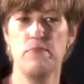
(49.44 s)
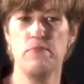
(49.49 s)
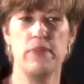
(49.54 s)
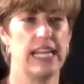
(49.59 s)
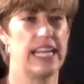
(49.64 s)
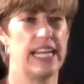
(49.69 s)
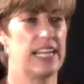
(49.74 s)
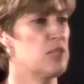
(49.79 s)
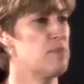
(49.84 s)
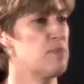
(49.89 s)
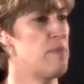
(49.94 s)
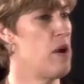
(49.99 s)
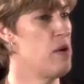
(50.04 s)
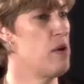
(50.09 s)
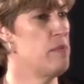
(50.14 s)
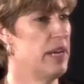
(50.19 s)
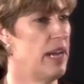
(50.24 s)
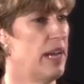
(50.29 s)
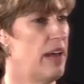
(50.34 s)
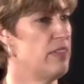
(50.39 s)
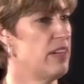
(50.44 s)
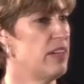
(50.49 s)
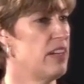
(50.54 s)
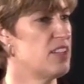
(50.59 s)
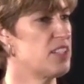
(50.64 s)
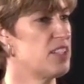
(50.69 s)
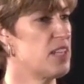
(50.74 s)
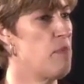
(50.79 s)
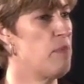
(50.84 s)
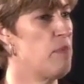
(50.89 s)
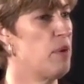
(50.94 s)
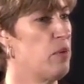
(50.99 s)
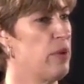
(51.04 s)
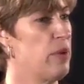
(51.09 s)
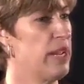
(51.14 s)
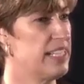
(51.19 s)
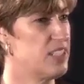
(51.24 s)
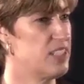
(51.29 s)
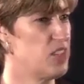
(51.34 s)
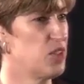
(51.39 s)
a mini experiment over the last couple of
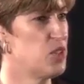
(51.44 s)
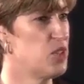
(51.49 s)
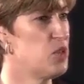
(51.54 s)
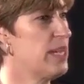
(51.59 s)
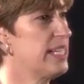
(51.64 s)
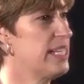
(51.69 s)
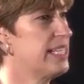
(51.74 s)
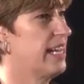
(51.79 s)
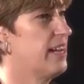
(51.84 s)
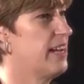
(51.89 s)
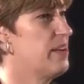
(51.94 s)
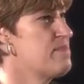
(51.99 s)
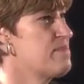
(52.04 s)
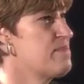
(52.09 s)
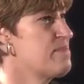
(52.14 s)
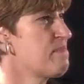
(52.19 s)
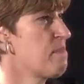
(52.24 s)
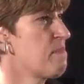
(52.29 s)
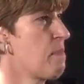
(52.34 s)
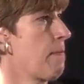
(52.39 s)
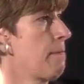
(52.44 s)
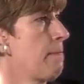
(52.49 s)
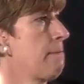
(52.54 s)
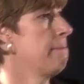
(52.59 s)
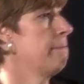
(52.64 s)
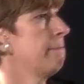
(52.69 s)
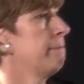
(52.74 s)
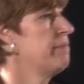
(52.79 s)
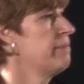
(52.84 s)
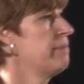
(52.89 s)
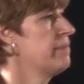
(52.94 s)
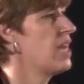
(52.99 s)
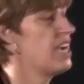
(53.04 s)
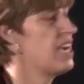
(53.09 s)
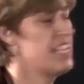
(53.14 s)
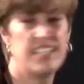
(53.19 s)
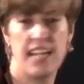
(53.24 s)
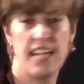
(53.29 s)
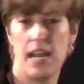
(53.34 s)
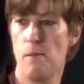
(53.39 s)
weeks on Twitter.
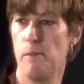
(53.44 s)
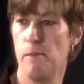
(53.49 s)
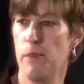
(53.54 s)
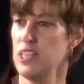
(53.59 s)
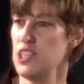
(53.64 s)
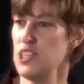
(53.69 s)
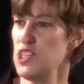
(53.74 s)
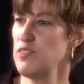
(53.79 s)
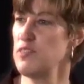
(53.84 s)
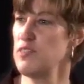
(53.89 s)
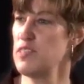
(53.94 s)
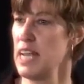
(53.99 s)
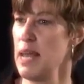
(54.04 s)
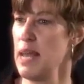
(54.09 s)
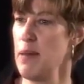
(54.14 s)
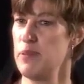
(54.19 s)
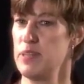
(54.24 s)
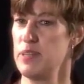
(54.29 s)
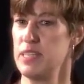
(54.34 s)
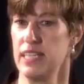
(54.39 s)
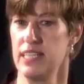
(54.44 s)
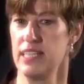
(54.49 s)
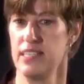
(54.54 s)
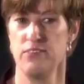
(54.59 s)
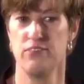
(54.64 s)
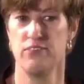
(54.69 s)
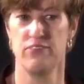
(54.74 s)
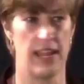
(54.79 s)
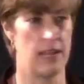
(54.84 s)
I sent a bunch of celebrities and